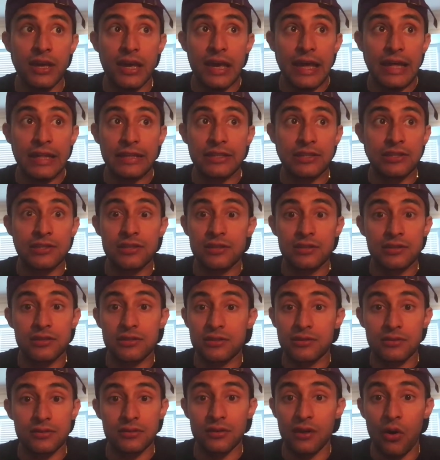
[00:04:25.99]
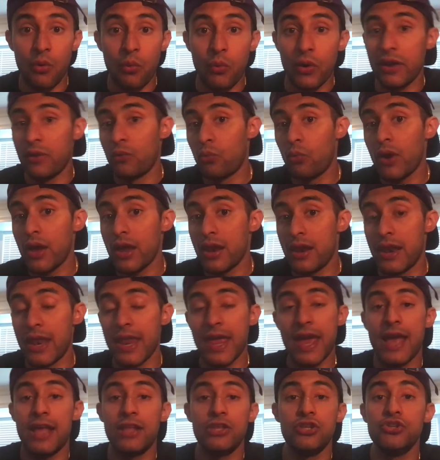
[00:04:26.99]
It's a
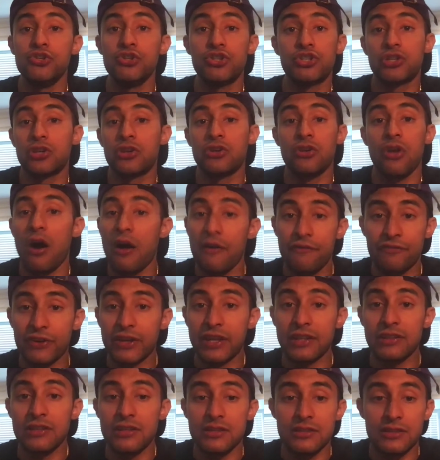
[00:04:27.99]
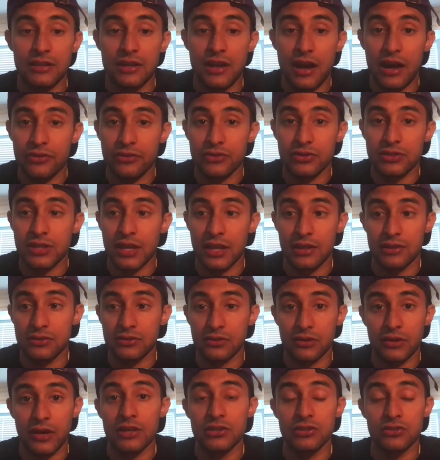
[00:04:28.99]
win-win, and you should not forget these in either sense,
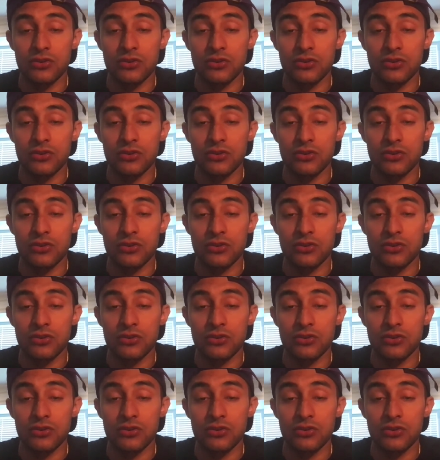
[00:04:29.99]
okay?